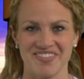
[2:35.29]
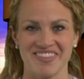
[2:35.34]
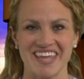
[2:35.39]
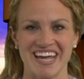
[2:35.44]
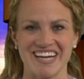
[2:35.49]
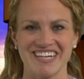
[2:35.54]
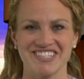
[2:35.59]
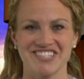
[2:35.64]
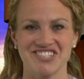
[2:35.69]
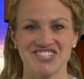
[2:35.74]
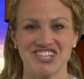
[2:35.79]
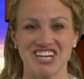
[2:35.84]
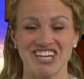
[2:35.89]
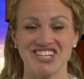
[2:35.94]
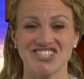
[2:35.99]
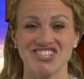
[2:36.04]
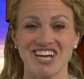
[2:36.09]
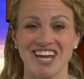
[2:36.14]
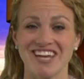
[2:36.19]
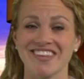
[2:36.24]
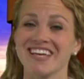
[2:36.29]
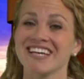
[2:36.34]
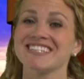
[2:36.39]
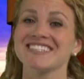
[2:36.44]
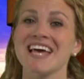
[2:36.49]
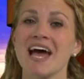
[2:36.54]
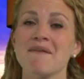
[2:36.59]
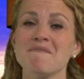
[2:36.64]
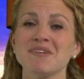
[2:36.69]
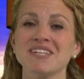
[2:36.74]
Thanks, JJ.
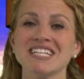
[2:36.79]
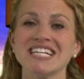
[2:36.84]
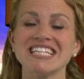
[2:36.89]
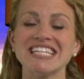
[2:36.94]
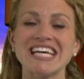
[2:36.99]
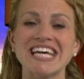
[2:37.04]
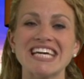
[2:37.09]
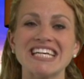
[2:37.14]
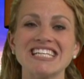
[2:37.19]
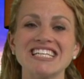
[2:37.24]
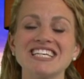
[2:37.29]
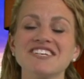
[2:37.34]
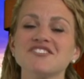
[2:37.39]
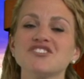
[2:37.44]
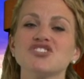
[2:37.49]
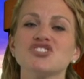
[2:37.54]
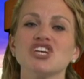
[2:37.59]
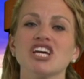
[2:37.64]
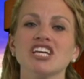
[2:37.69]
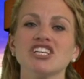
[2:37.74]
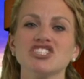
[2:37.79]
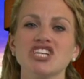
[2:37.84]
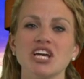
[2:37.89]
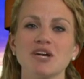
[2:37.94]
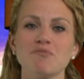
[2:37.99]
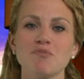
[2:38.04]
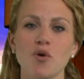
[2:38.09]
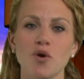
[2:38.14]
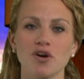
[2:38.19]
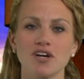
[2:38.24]
That's MLL analyst
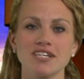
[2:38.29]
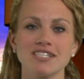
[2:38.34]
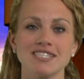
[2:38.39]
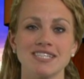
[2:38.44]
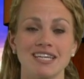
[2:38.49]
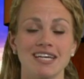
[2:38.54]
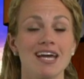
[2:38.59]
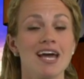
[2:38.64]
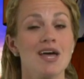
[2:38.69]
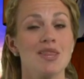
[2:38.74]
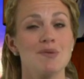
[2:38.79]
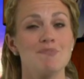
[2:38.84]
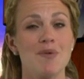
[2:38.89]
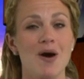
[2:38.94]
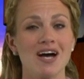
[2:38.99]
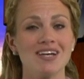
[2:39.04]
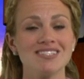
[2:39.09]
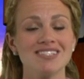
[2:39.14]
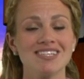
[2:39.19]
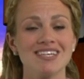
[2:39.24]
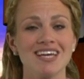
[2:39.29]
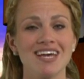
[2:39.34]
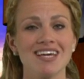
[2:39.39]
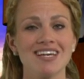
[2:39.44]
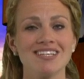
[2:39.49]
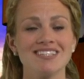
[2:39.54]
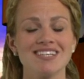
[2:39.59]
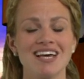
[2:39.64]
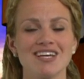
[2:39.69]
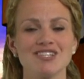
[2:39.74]
JJ Morrissey. The Boston
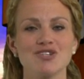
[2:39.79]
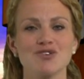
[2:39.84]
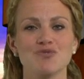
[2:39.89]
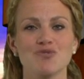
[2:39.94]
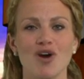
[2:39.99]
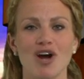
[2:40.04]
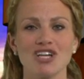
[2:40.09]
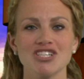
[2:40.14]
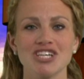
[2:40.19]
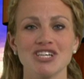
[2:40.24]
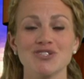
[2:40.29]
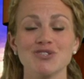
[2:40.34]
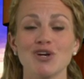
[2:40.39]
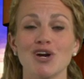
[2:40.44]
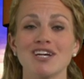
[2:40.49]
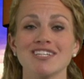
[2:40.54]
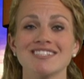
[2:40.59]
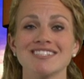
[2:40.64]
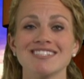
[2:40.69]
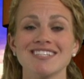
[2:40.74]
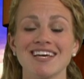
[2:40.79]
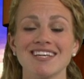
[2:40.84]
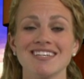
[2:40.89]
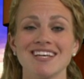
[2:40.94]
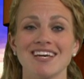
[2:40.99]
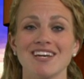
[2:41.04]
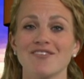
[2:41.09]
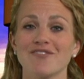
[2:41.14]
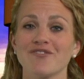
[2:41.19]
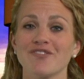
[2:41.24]
Cannons head to Rochester on
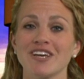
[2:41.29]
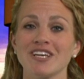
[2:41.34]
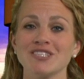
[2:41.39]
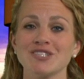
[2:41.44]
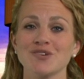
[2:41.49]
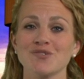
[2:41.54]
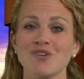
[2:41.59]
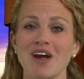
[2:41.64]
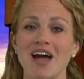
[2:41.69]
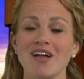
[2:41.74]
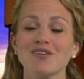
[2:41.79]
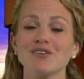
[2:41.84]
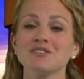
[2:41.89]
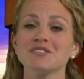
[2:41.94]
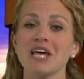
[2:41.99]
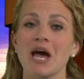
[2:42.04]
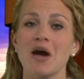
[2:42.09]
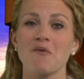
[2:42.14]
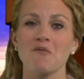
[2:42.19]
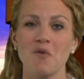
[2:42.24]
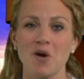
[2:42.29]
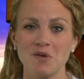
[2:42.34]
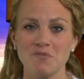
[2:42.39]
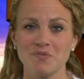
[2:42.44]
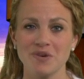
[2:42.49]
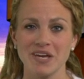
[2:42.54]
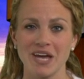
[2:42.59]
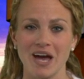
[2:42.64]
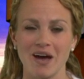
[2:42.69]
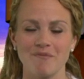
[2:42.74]
Sunday to face the Rattlers at 1
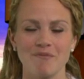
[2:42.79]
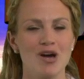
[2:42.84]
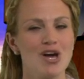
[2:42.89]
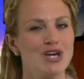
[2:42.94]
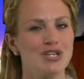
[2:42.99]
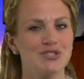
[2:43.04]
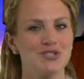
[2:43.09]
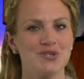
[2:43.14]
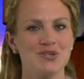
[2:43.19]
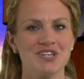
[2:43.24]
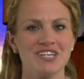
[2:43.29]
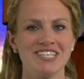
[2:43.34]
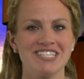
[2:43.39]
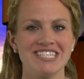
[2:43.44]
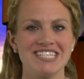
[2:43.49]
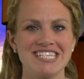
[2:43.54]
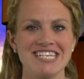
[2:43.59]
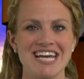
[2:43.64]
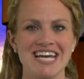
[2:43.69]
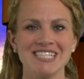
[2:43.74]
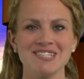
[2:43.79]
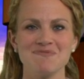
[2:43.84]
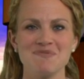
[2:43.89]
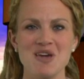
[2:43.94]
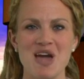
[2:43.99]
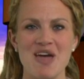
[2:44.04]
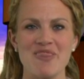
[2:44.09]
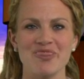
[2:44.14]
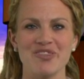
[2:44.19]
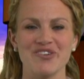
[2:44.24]
p.m. Tune in to
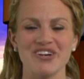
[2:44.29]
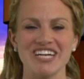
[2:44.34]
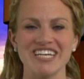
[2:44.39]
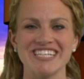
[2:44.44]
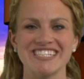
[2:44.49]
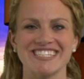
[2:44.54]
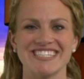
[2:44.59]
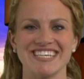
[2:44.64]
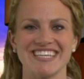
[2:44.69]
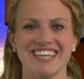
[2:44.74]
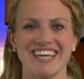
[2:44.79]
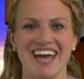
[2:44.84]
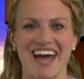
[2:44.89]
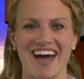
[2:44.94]
ESPN3 to see the